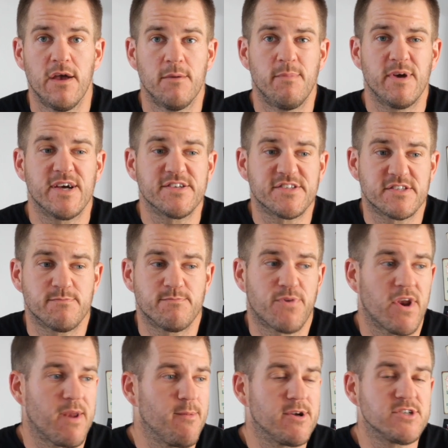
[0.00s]
Because
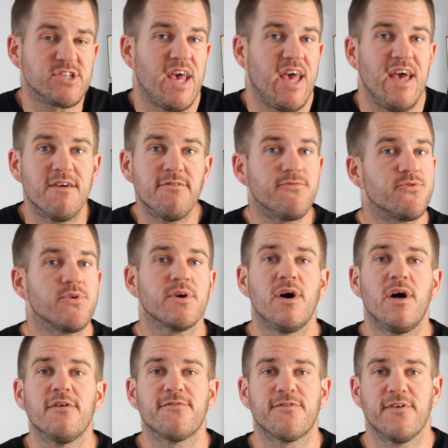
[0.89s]
pretty much every
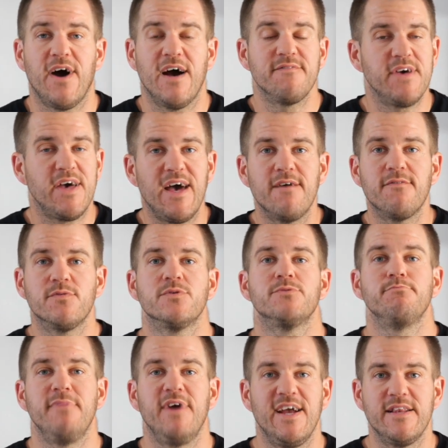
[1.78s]
golfer I've ever
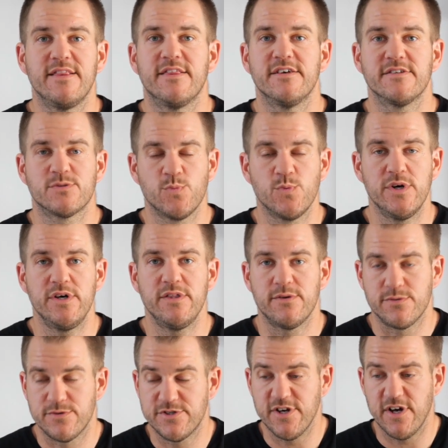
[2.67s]
made this with
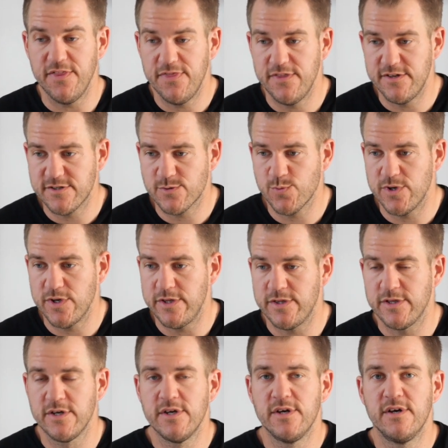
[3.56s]
or done this with
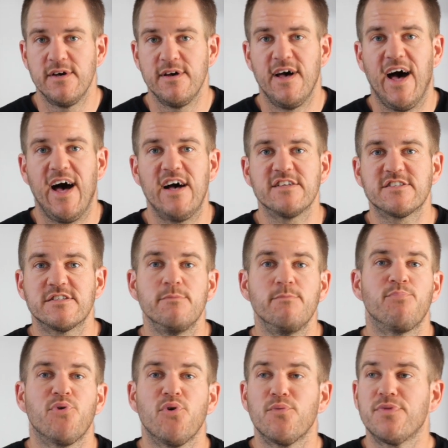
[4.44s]
has
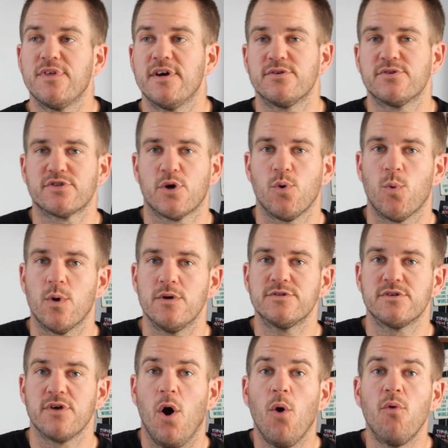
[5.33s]
improved their
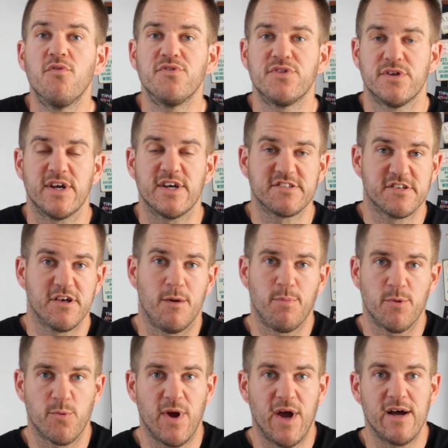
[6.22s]
scores over the next couple
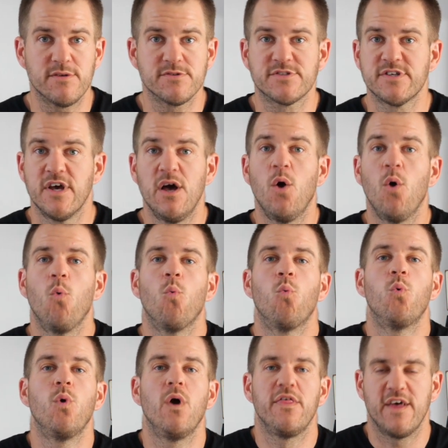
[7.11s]
of rounds
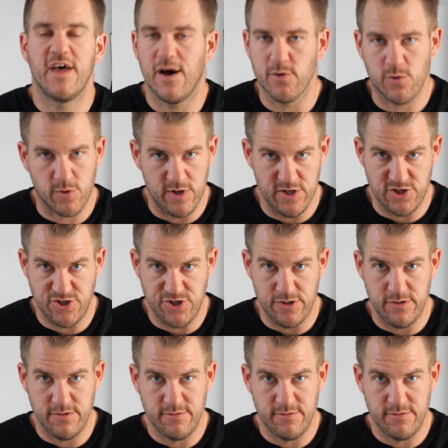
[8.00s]
without question.